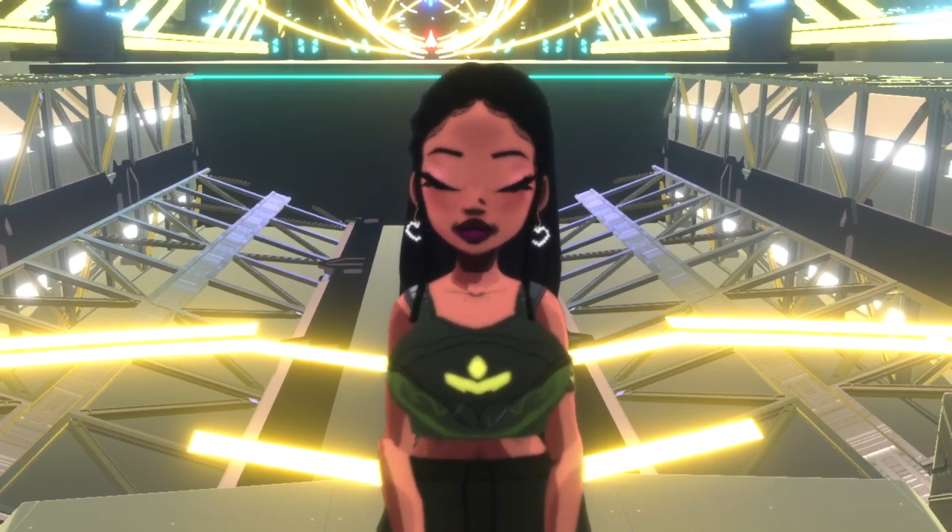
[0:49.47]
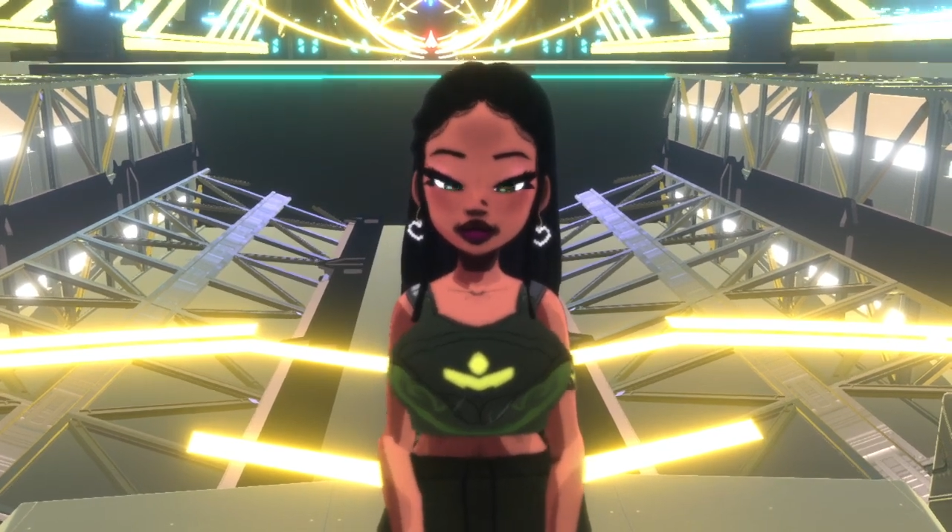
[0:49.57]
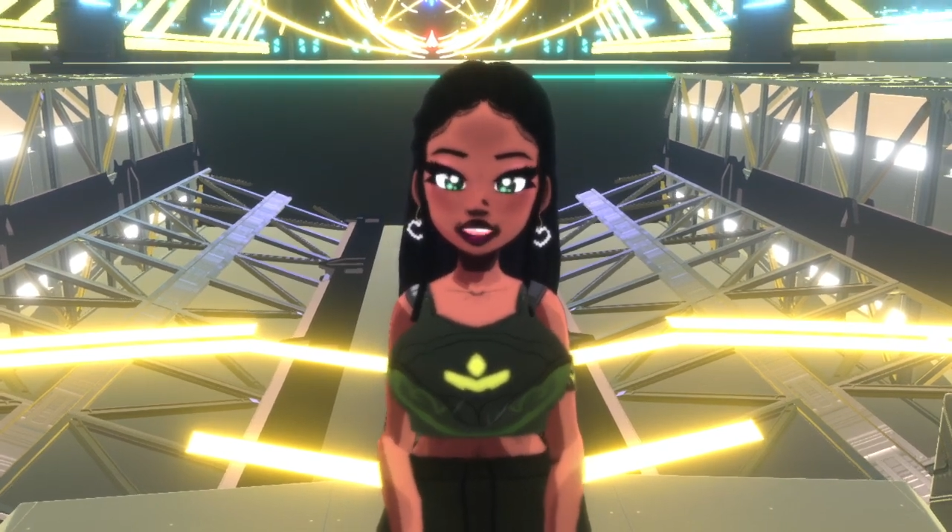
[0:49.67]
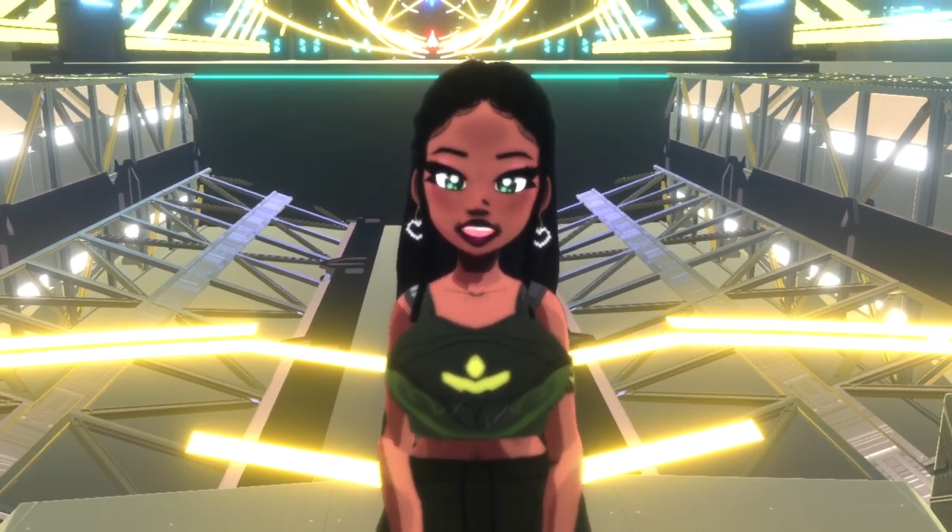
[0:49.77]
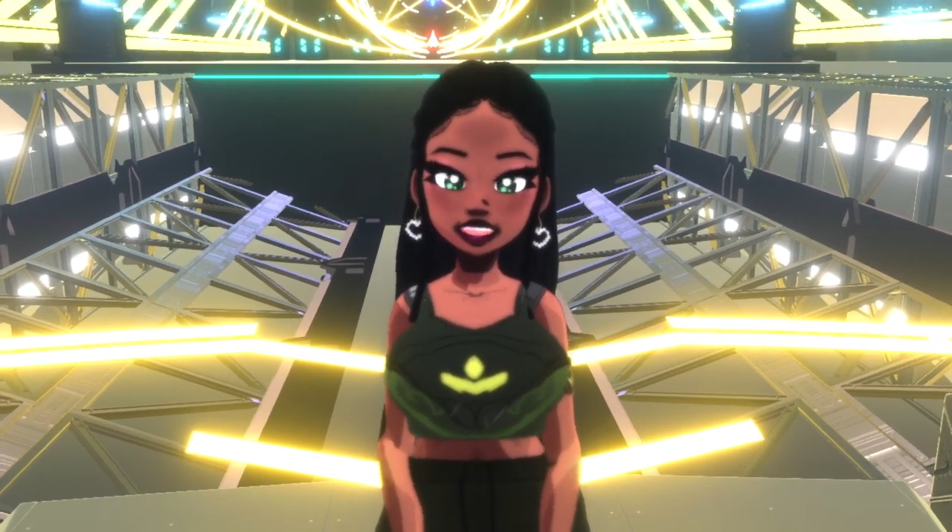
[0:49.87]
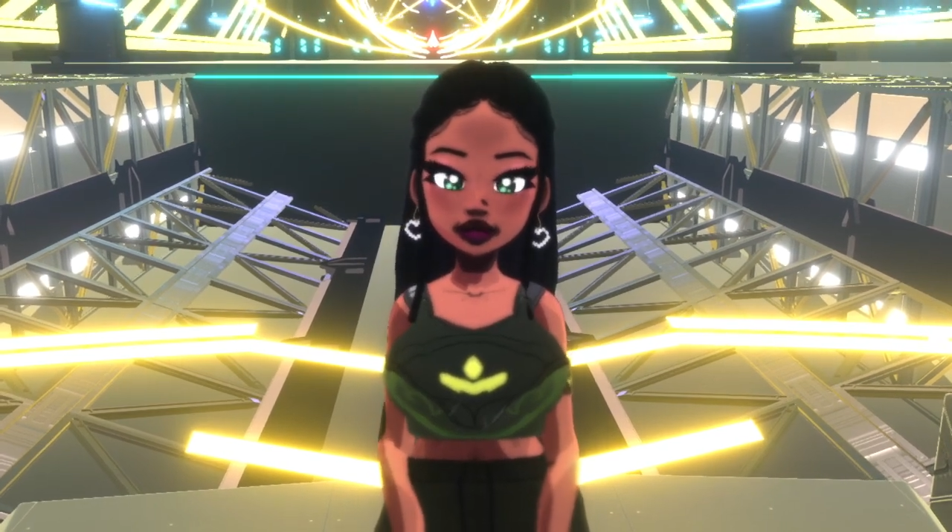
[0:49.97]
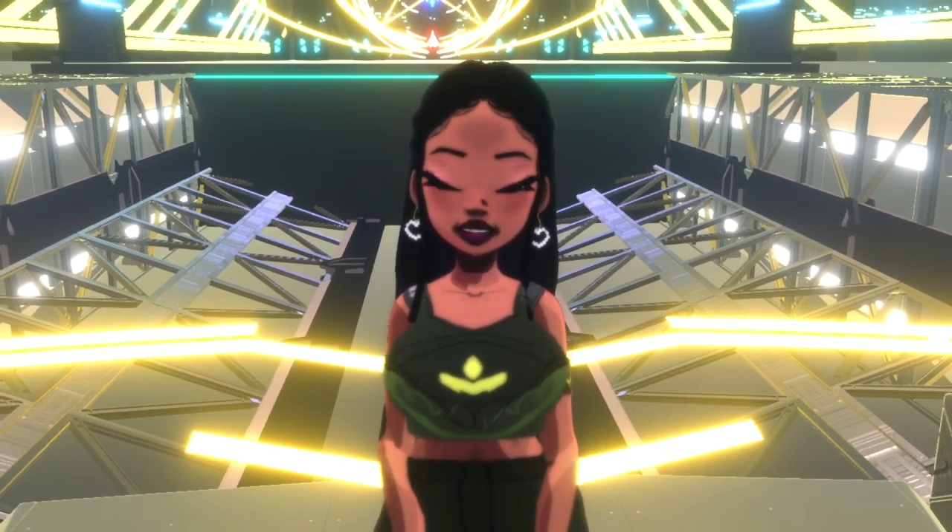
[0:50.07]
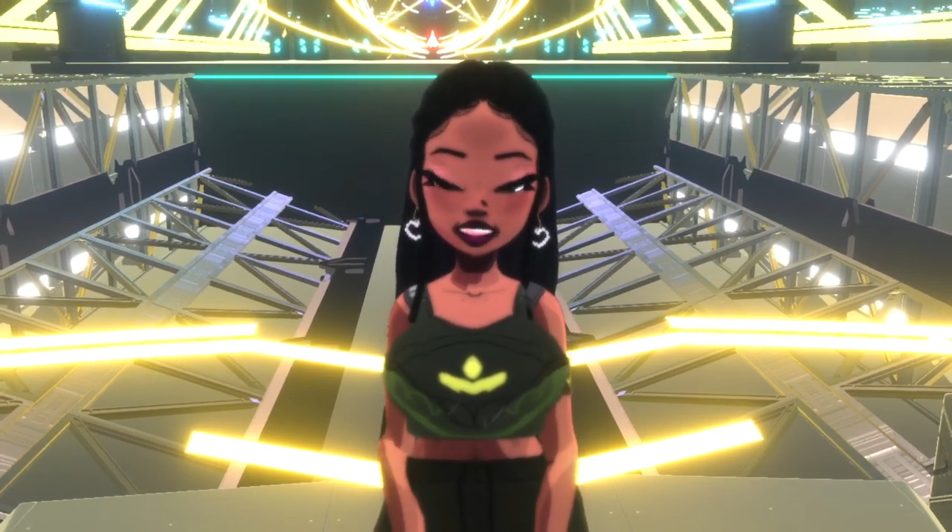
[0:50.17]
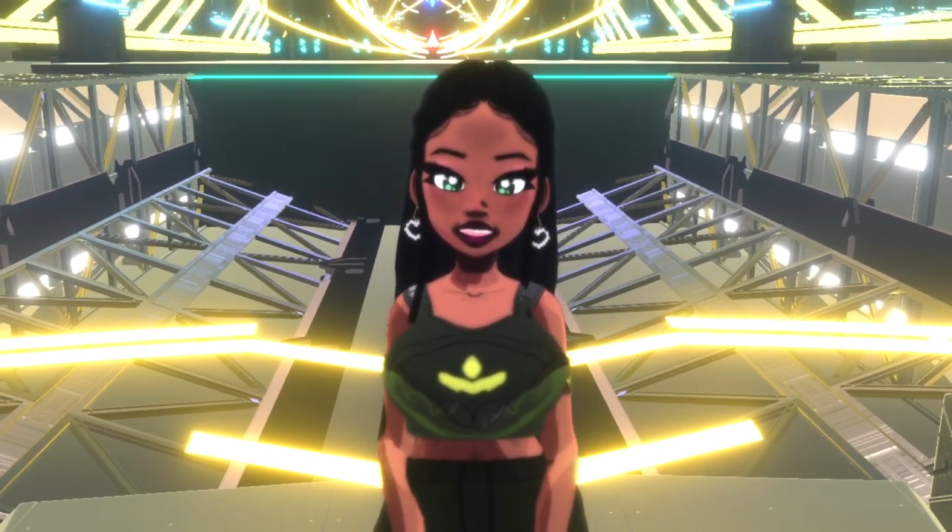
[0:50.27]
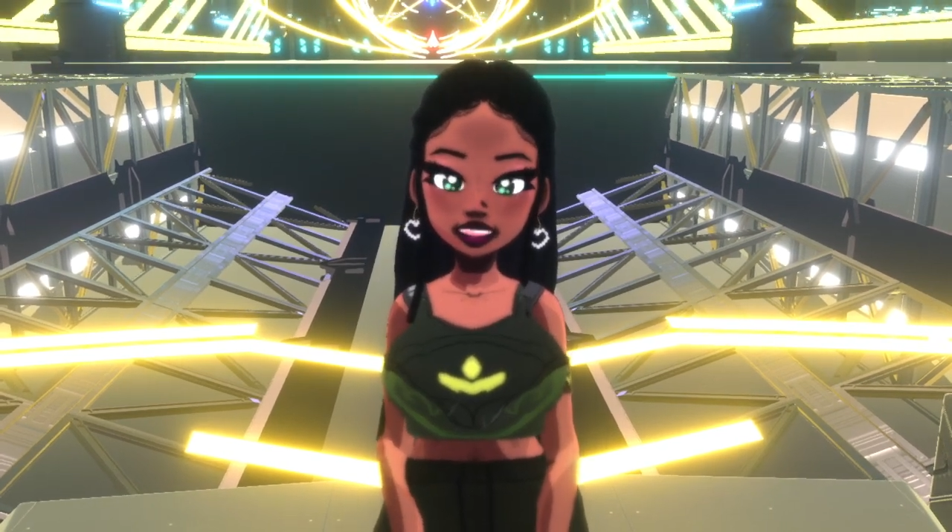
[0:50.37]
But
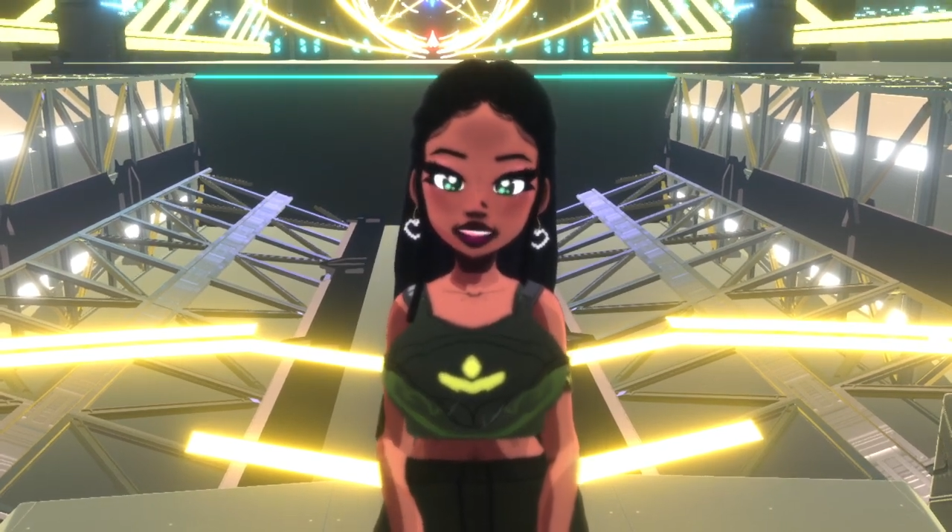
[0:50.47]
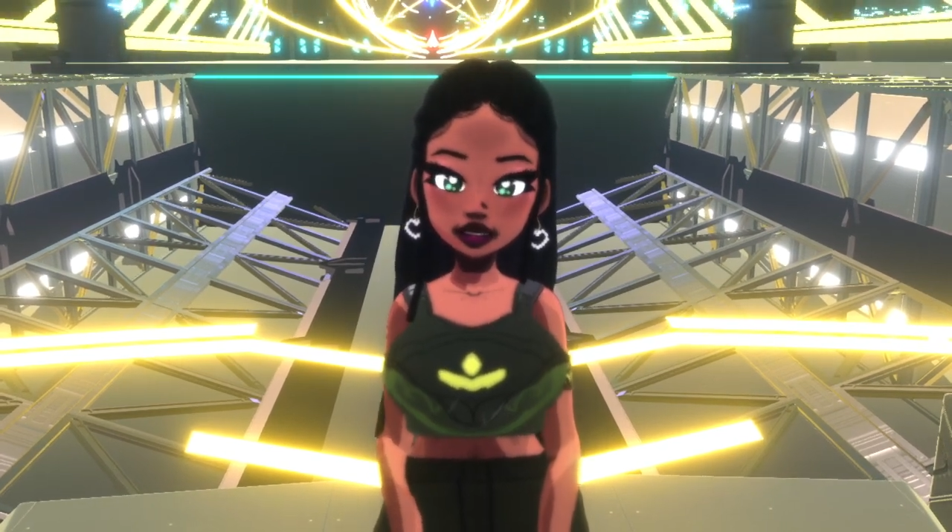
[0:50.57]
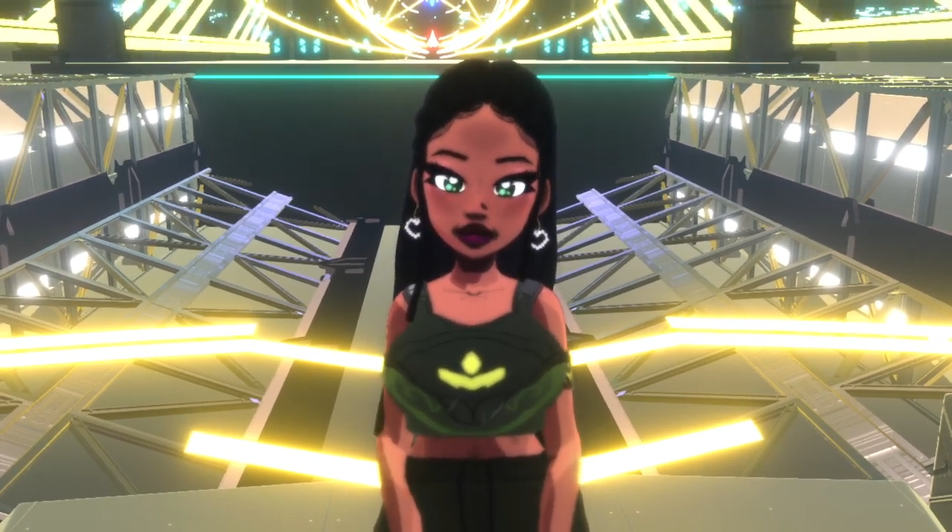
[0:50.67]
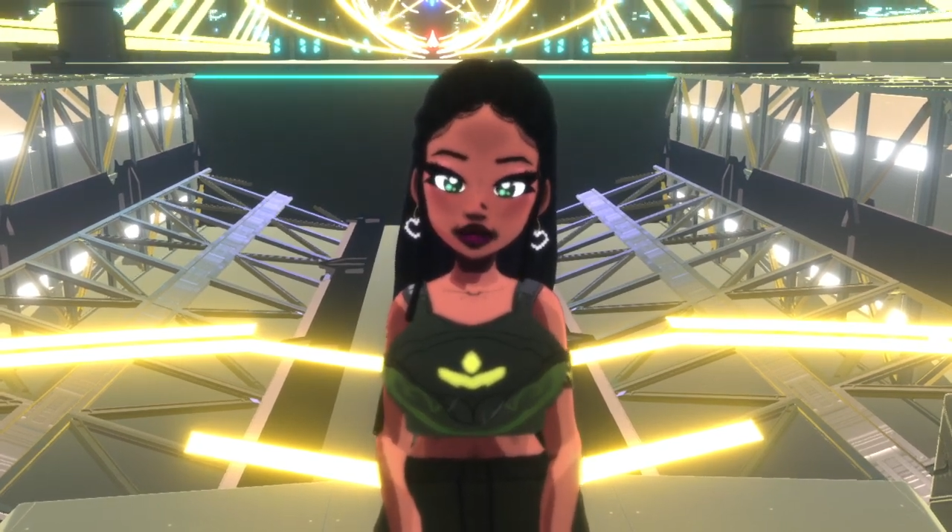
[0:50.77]
um,